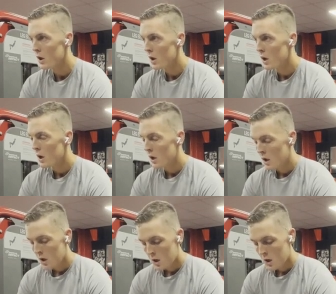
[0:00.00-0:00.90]

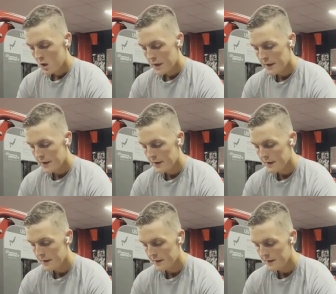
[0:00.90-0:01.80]

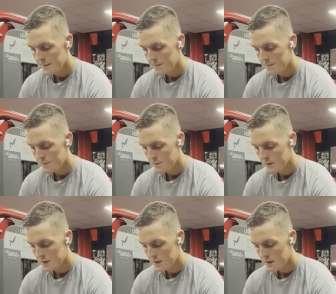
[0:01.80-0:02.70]

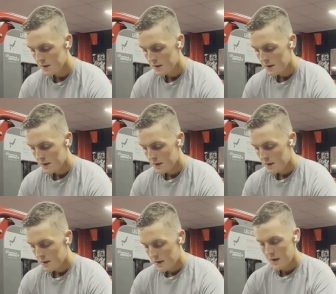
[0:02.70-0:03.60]

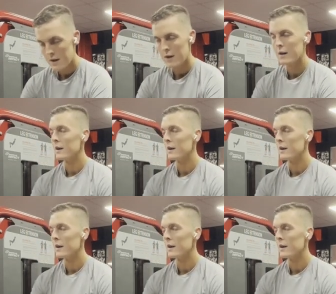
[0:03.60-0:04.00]
(no one is talking)